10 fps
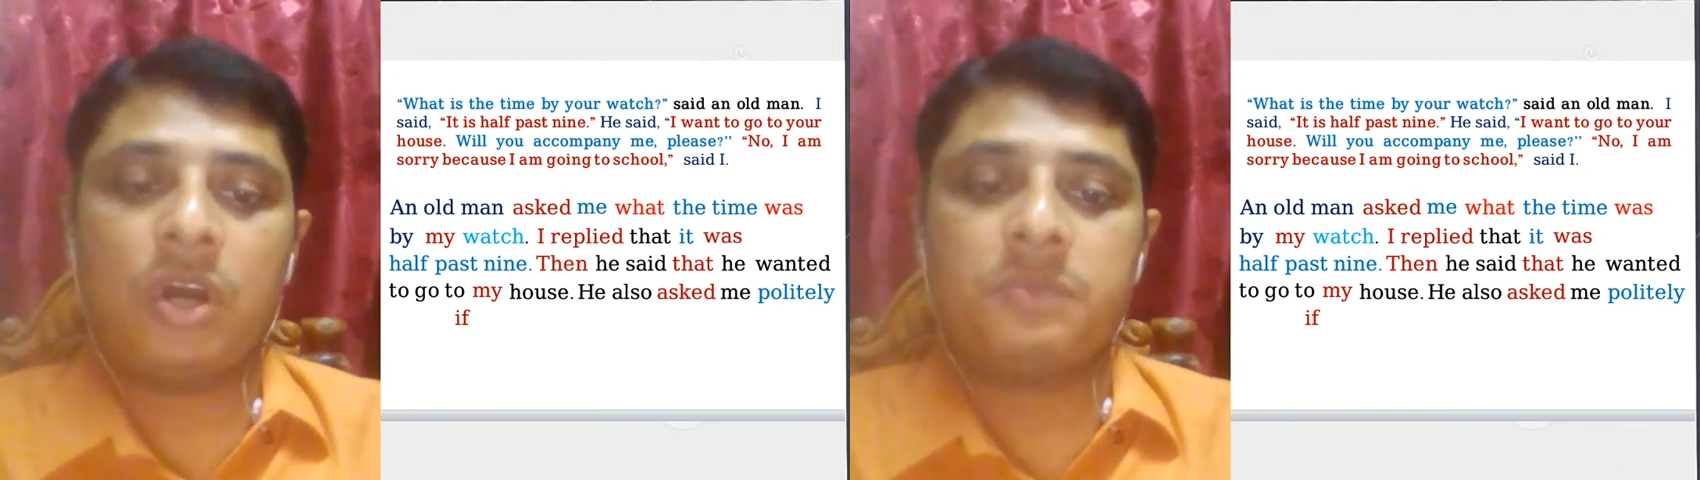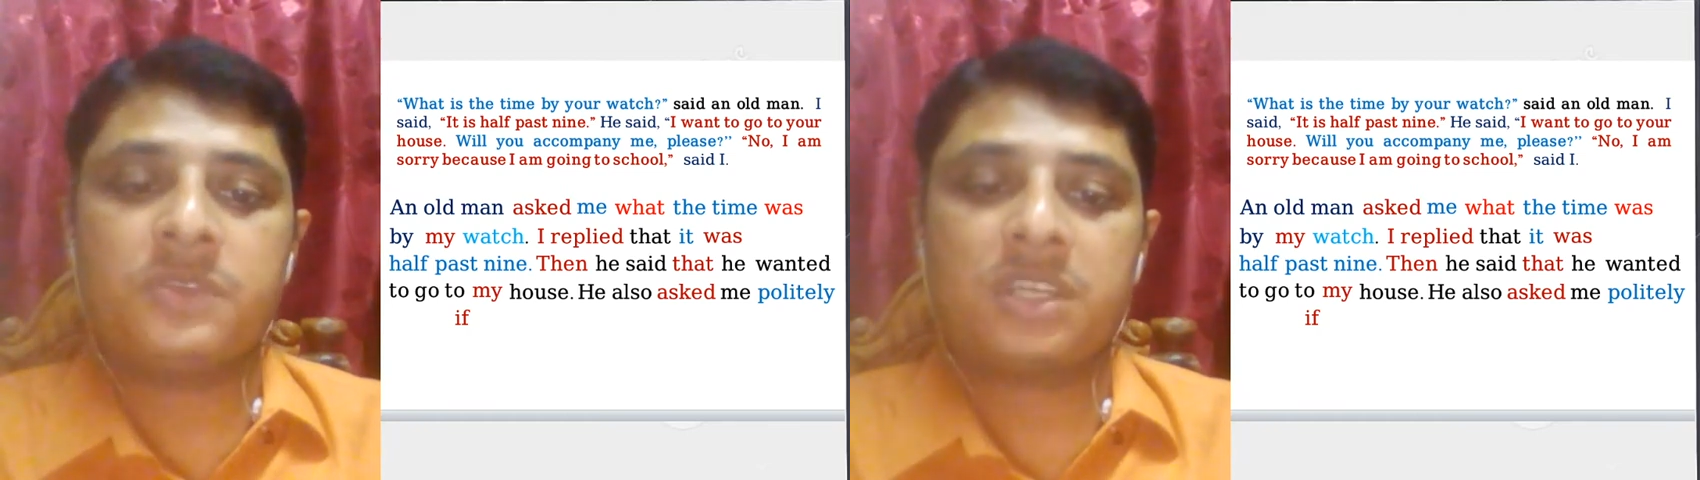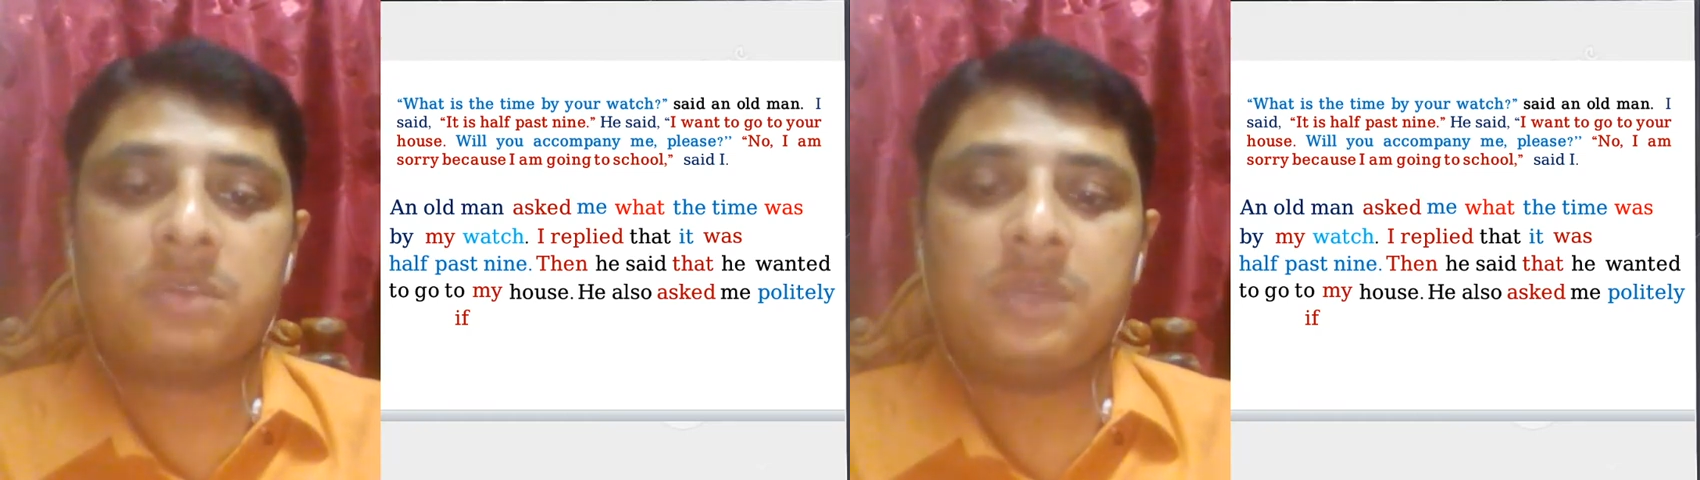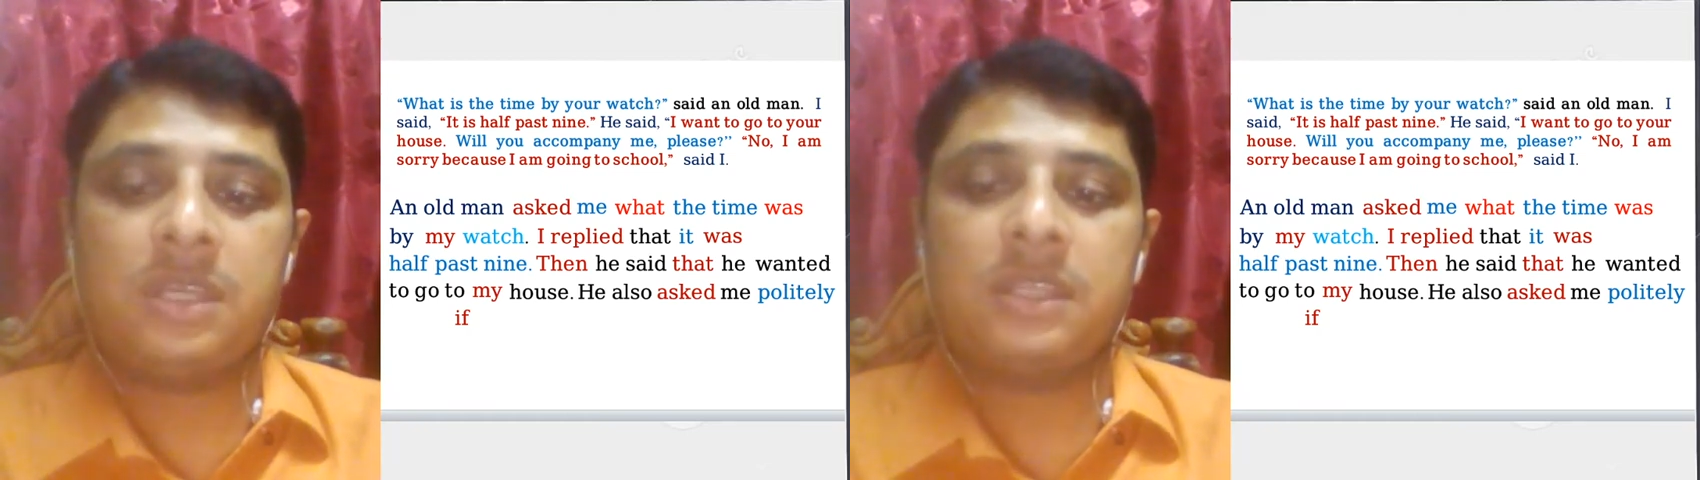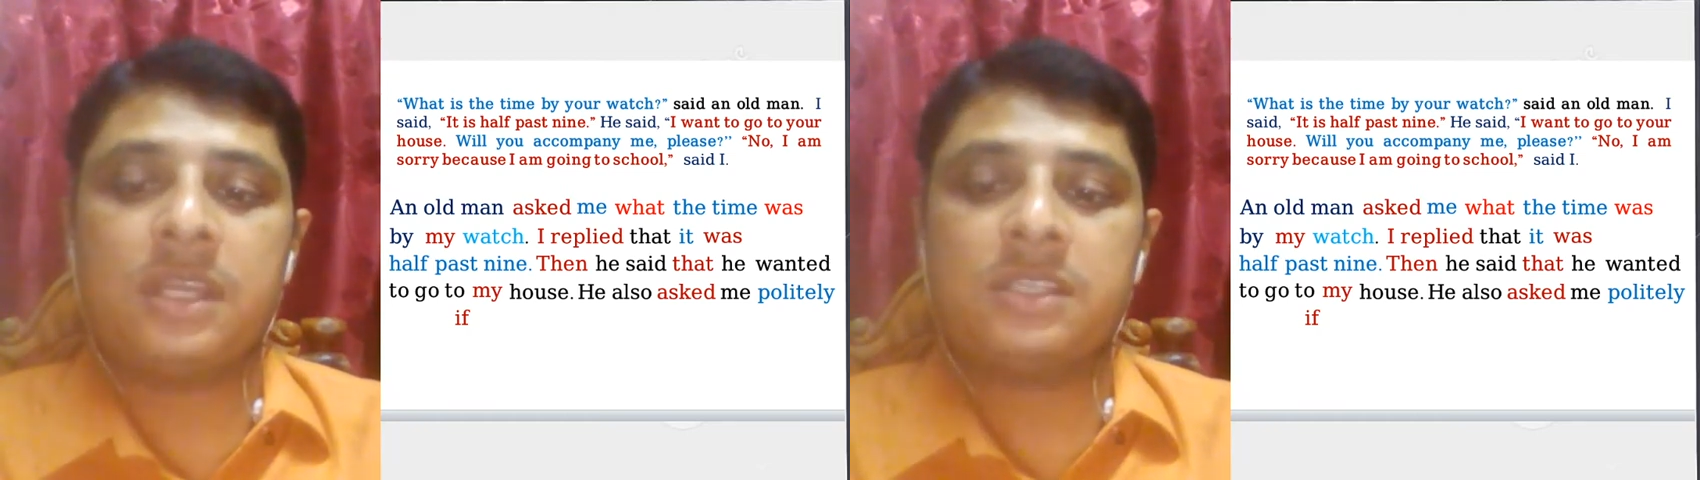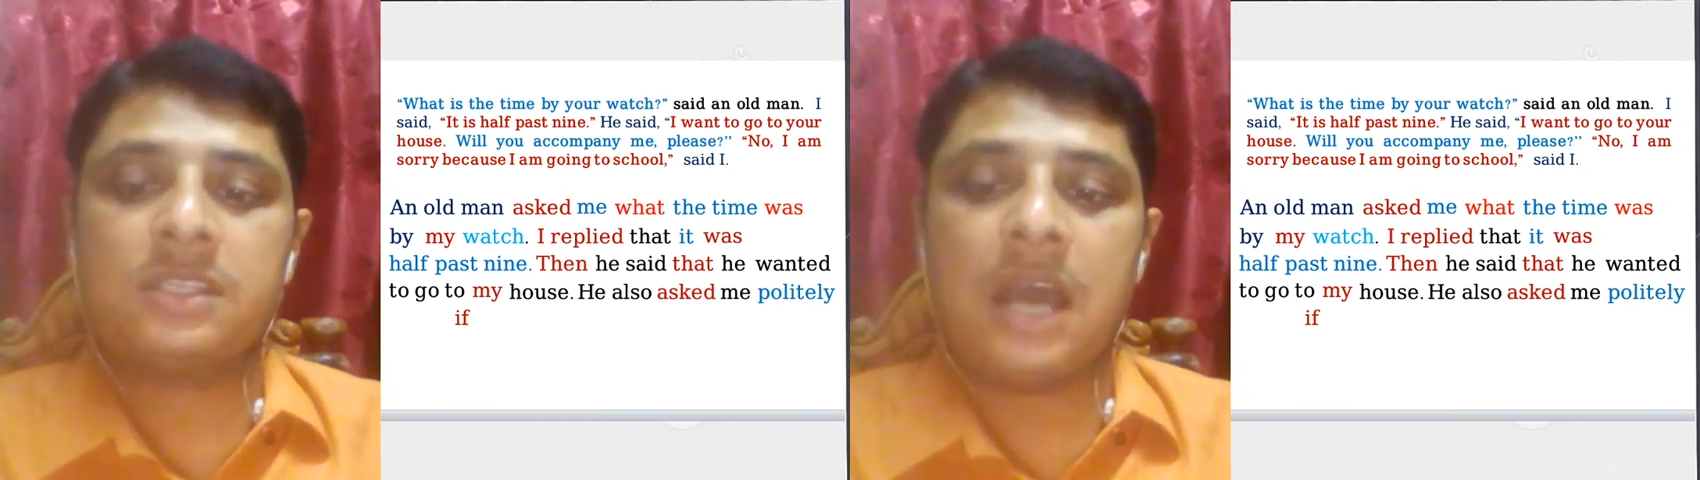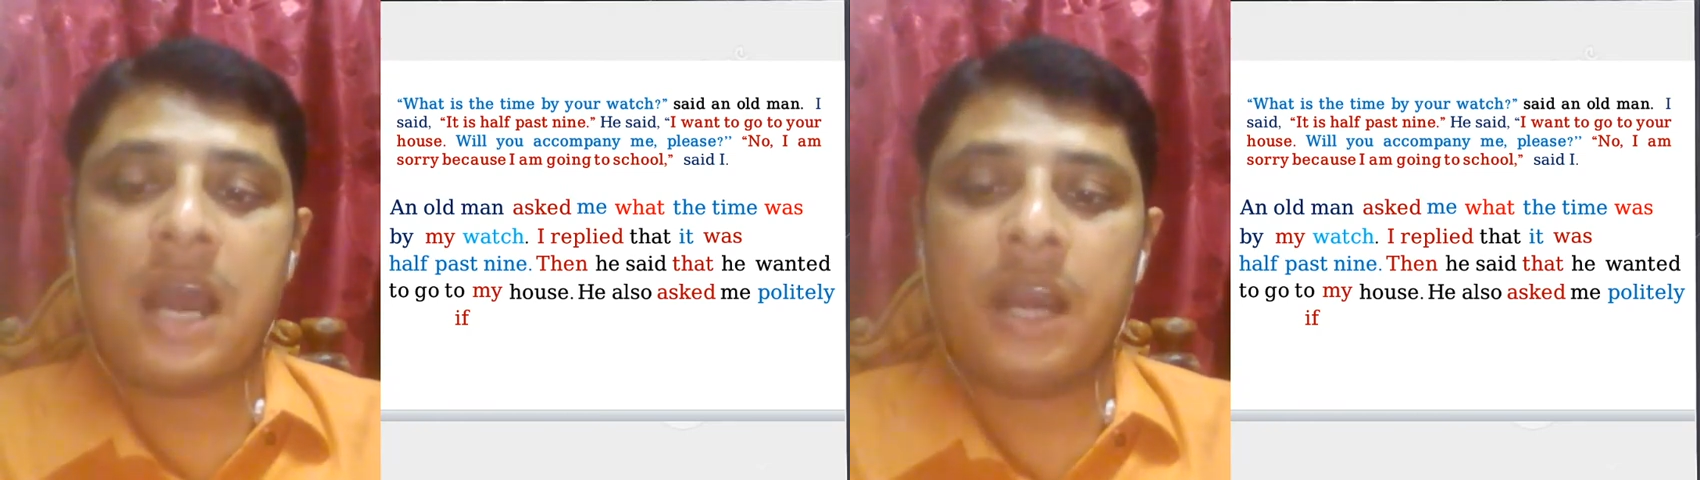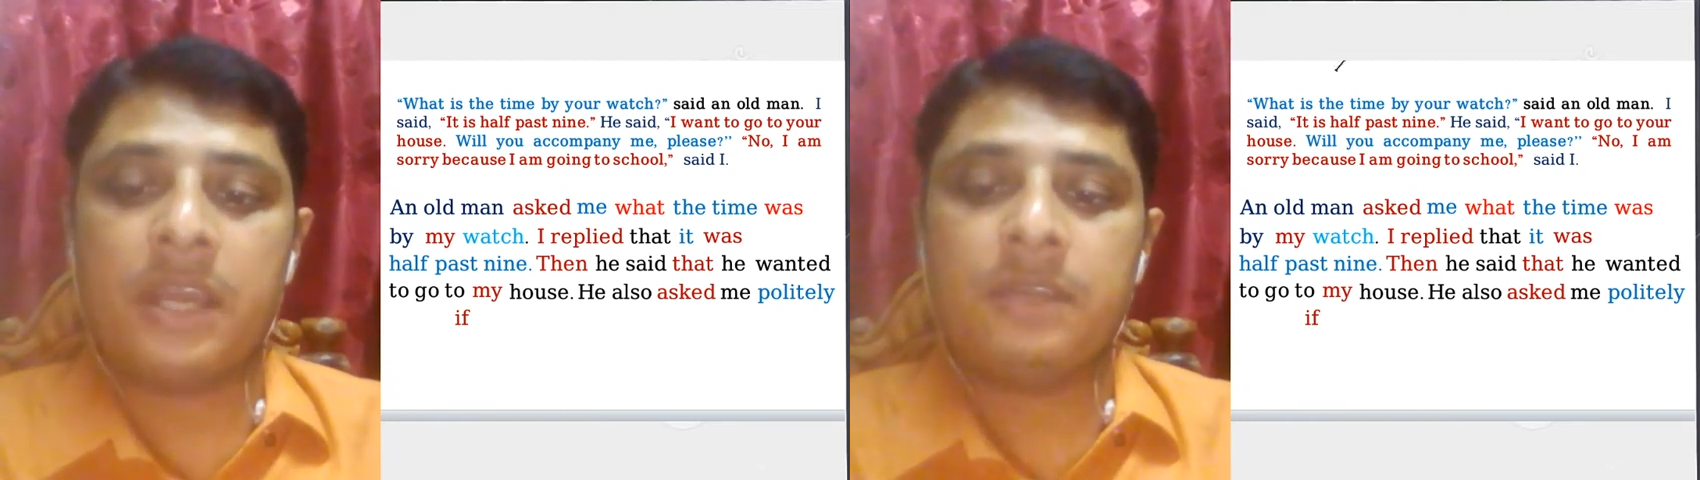object me, that is
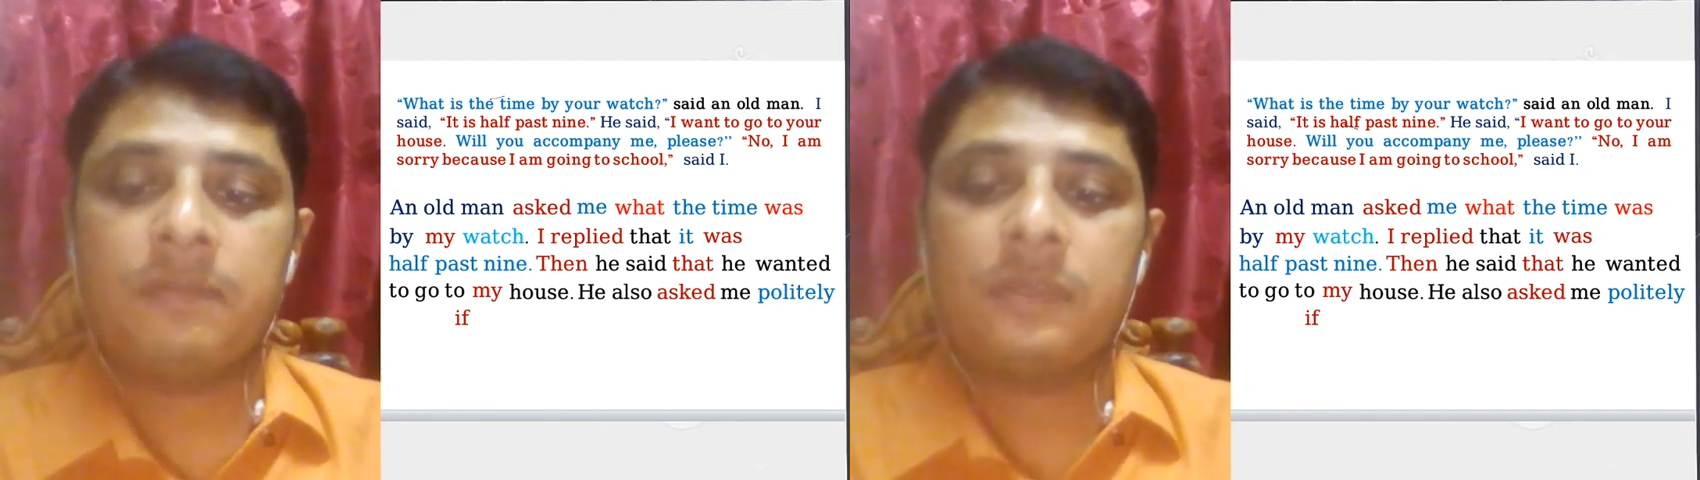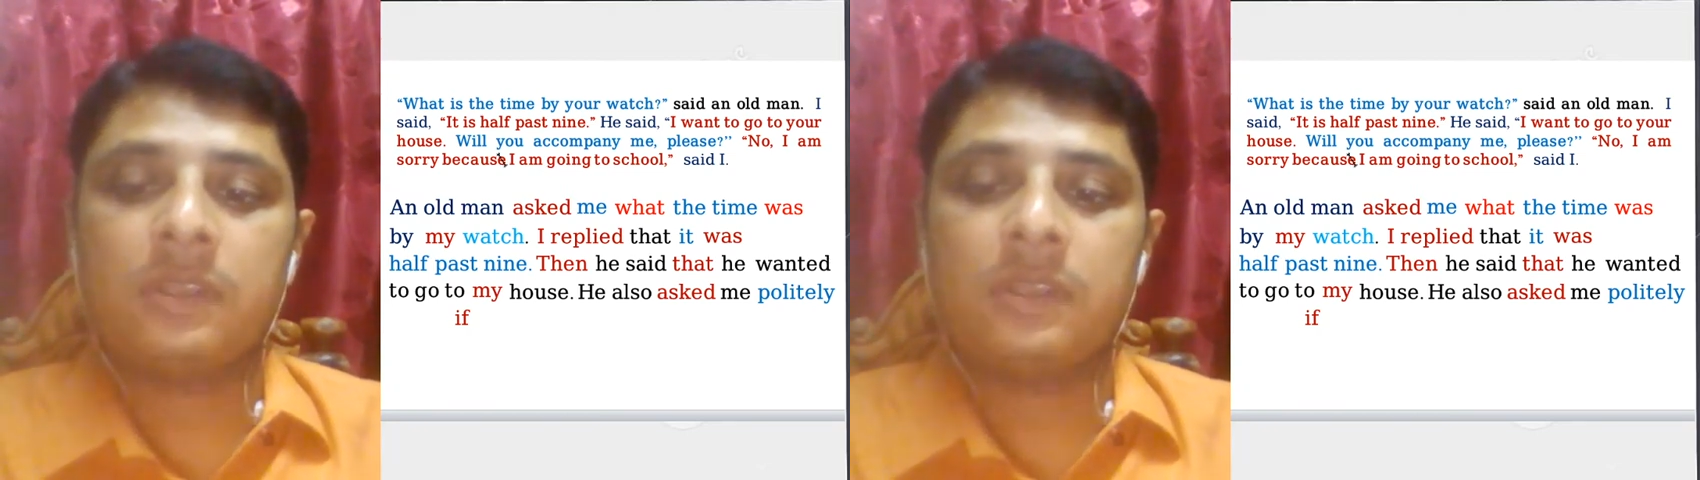I,